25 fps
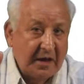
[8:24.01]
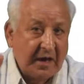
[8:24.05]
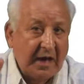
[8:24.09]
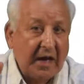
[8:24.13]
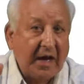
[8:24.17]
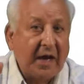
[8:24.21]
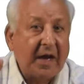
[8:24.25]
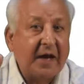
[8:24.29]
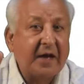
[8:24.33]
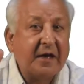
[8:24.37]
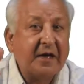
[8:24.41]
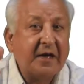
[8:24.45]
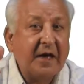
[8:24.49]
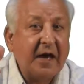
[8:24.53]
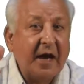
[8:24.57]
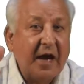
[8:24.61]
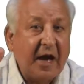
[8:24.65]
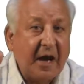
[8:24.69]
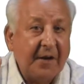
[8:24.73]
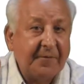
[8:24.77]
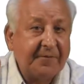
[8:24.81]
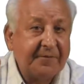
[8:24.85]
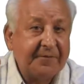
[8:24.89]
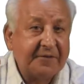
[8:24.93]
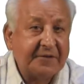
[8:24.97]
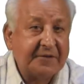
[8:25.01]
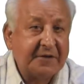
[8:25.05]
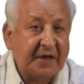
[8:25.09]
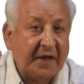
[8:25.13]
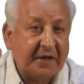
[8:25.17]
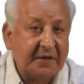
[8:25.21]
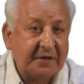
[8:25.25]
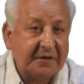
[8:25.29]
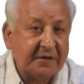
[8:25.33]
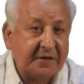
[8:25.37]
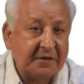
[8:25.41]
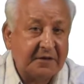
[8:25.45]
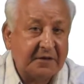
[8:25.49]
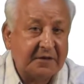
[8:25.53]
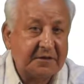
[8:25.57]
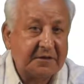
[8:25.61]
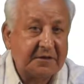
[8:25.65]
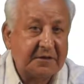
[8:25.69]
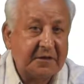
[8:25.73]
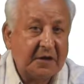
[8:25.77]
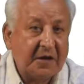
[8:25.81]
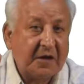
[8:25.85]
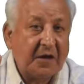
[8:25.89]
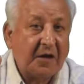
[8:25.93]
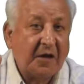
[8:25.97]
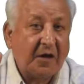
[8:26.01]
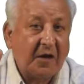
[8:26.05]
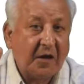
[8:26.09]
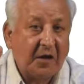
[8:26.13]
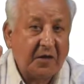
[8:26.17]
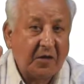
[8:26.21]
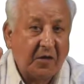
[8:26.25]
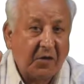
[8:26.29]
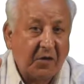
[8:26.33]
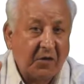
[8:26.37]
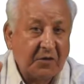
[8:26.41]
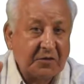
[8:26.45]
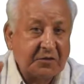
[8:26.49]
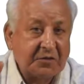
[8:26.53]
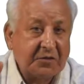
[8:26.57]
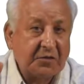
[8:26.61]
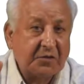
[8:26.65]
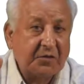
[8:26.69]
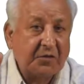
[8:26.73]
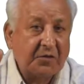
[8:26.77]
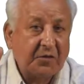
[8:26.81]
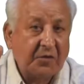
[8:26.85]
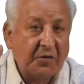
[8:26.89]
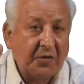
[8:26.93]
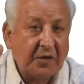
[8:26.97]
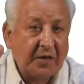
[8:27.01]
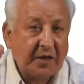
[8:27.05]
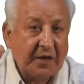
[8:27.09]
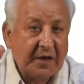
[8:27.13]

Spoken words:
and F centers are also